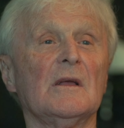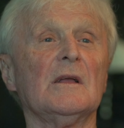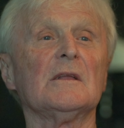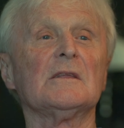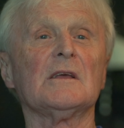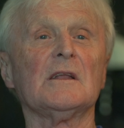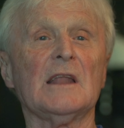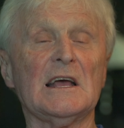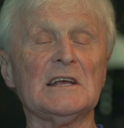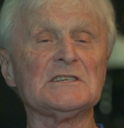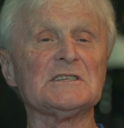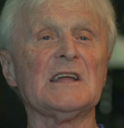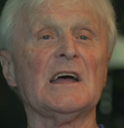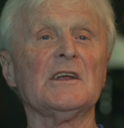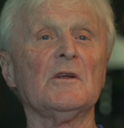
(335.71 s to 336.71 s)
the
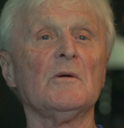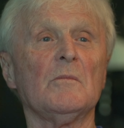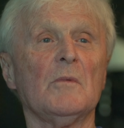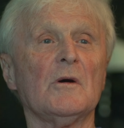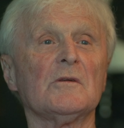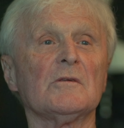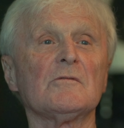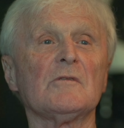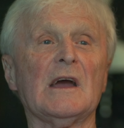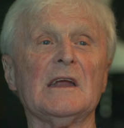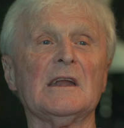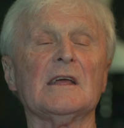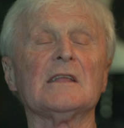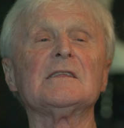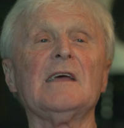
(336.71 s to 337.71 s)
last dyno motor
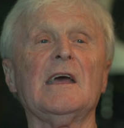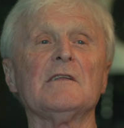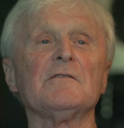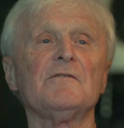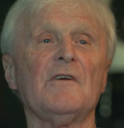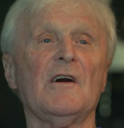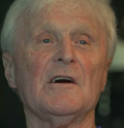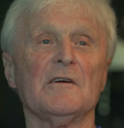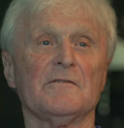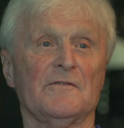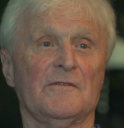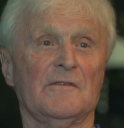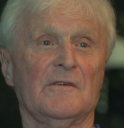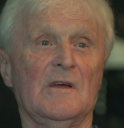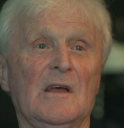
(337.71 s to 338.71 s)
ran at 10.5.
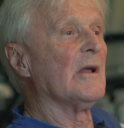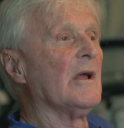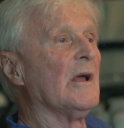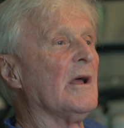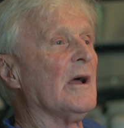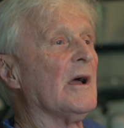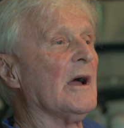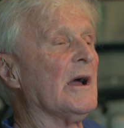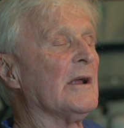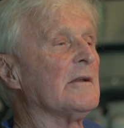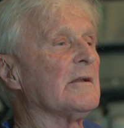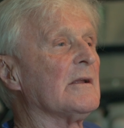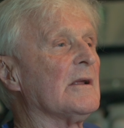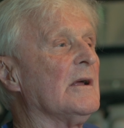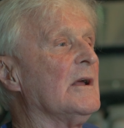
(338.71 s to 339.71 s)

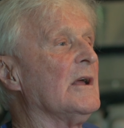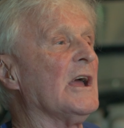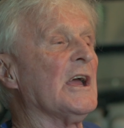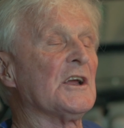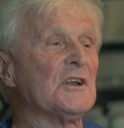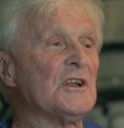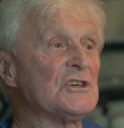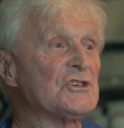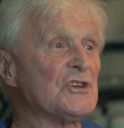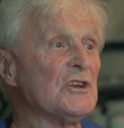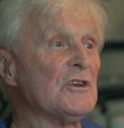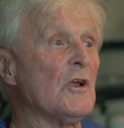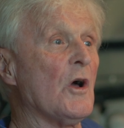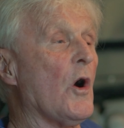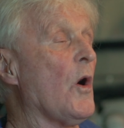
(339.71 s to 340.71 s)
And
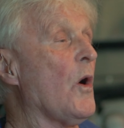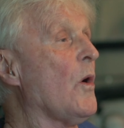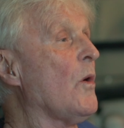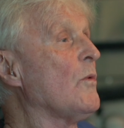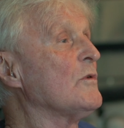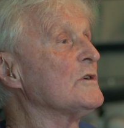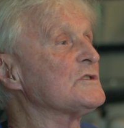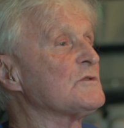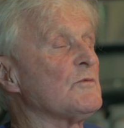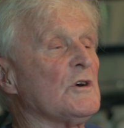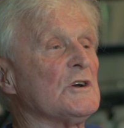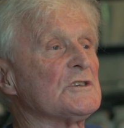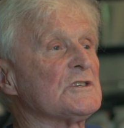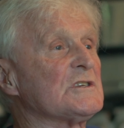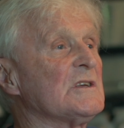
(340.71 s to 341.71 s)
ignition always
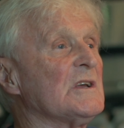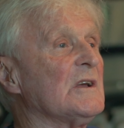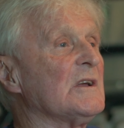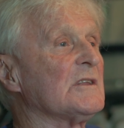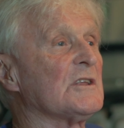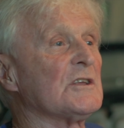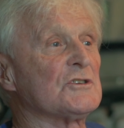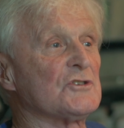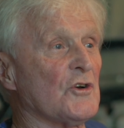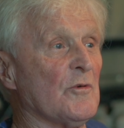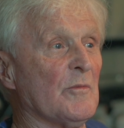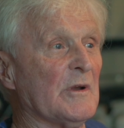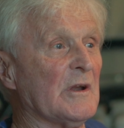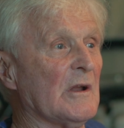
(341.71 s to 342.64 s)
was the German